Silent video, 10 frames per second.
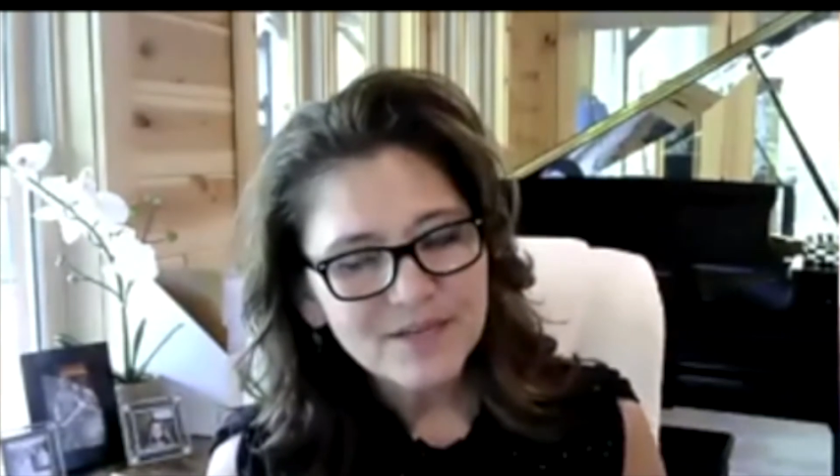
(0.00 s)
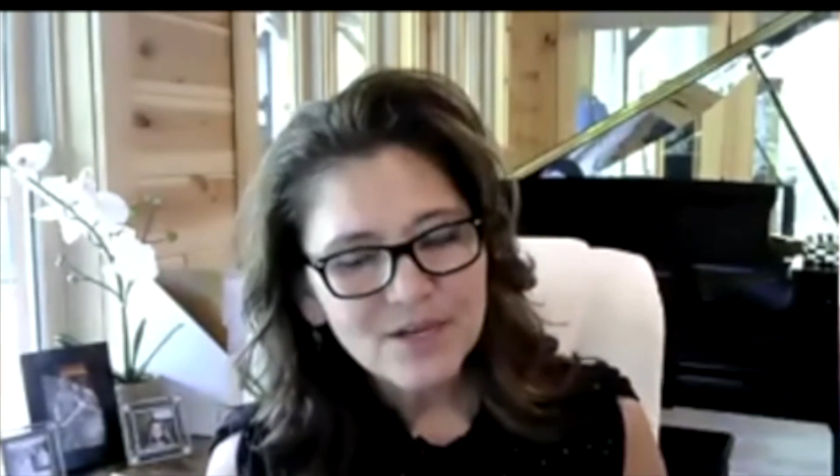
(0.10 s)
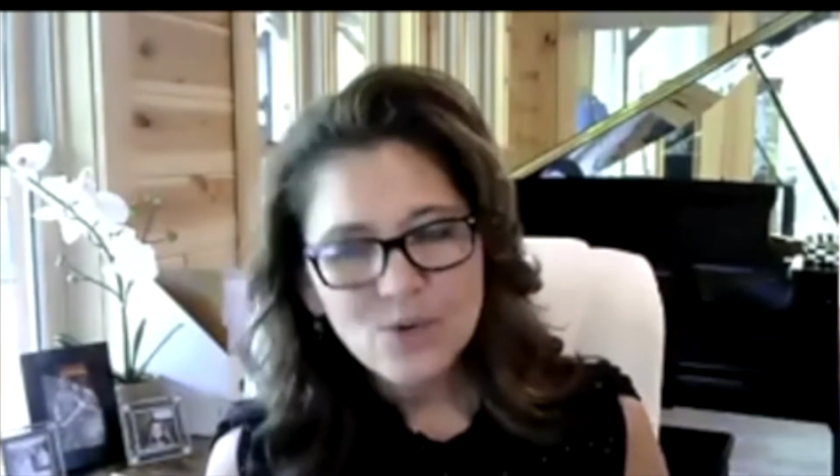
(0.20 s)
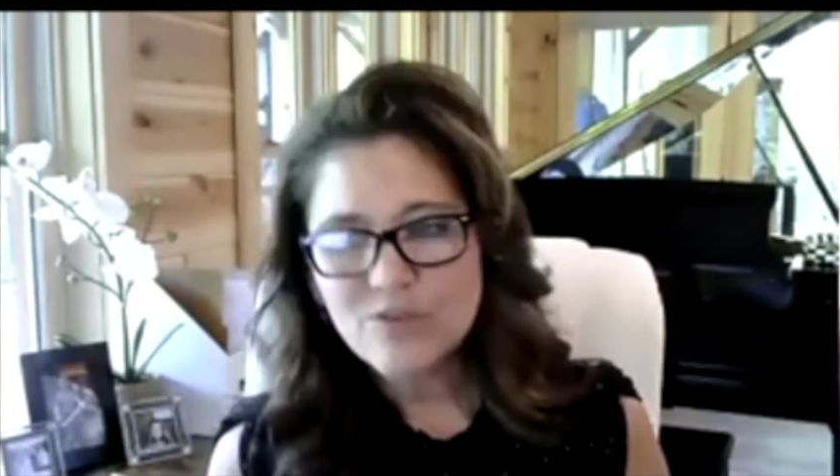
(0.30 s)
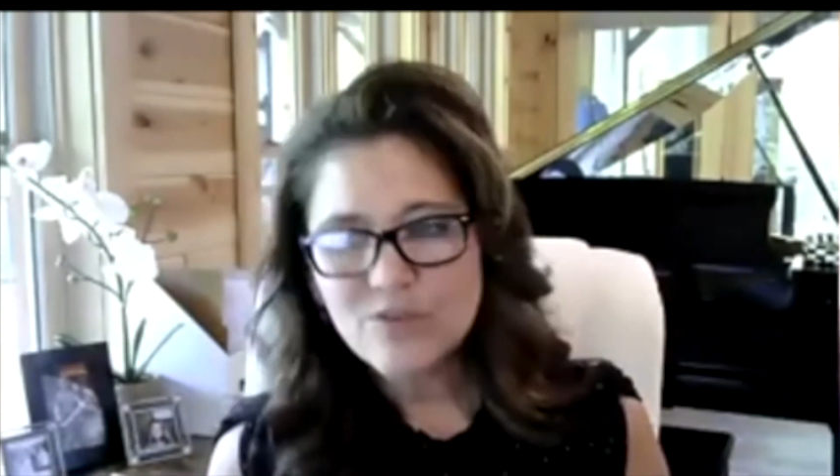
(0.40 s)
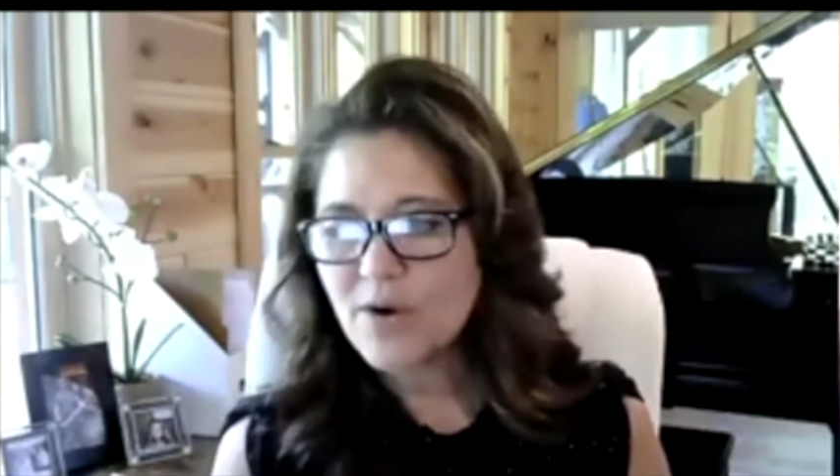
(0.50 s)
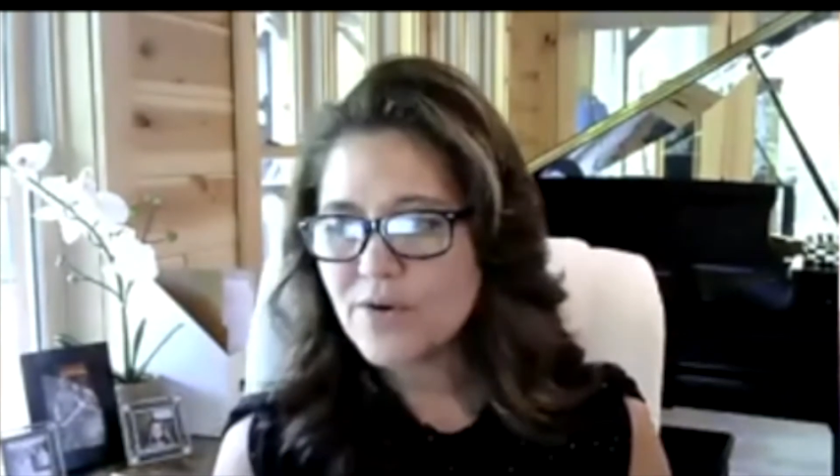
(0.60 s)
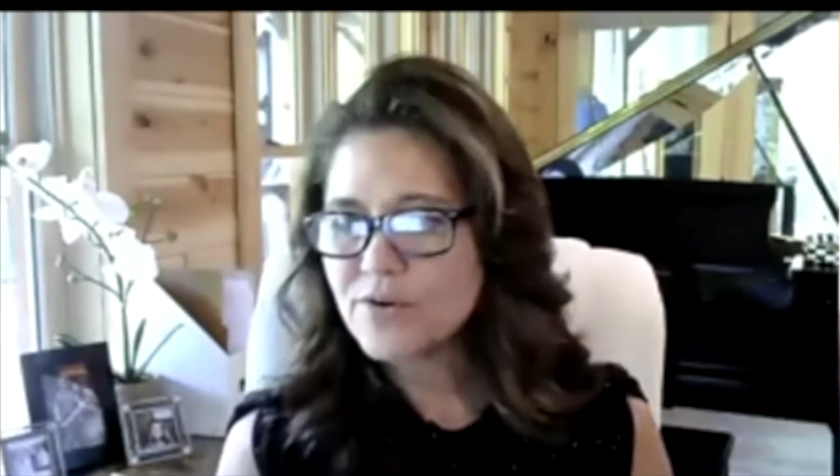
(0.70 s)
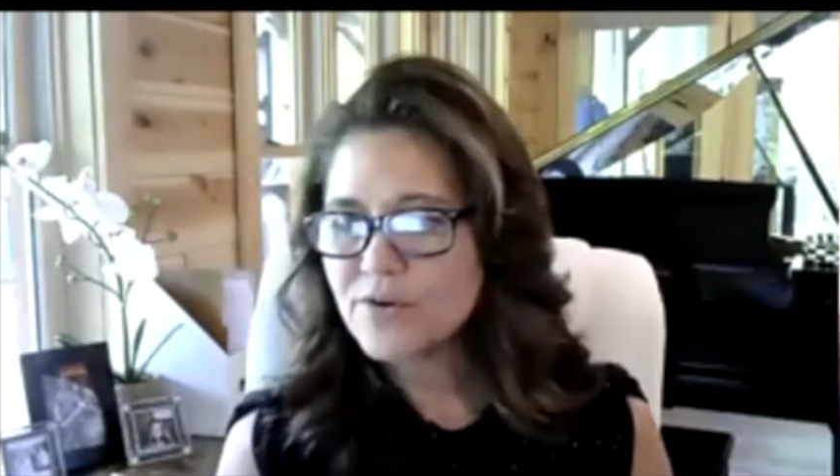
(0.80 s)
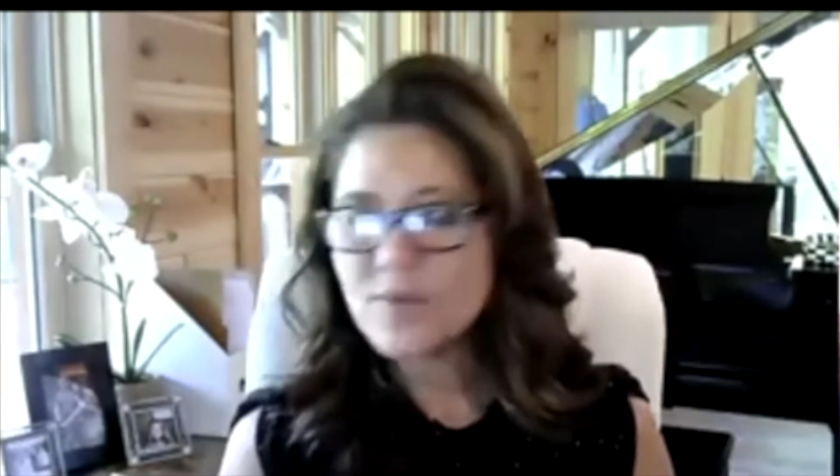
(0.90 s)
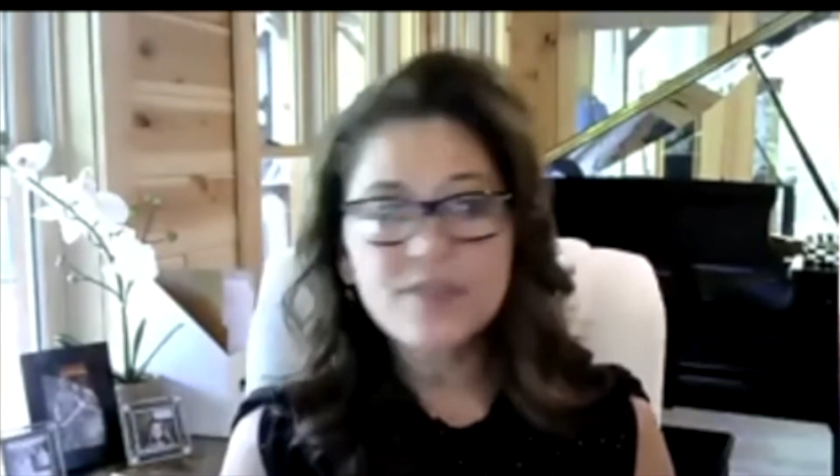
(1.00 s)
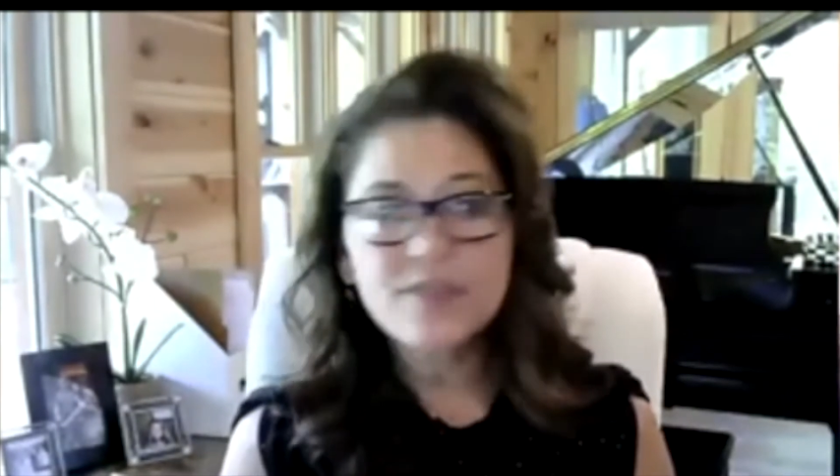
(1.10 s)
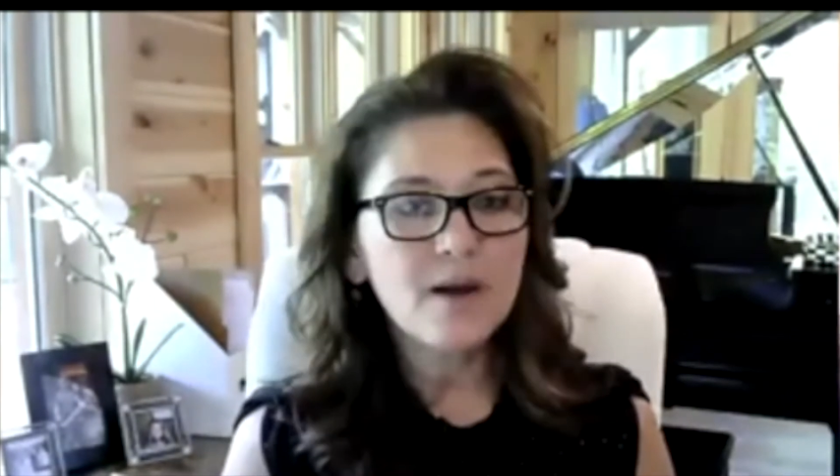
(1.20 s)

We've partnered with um,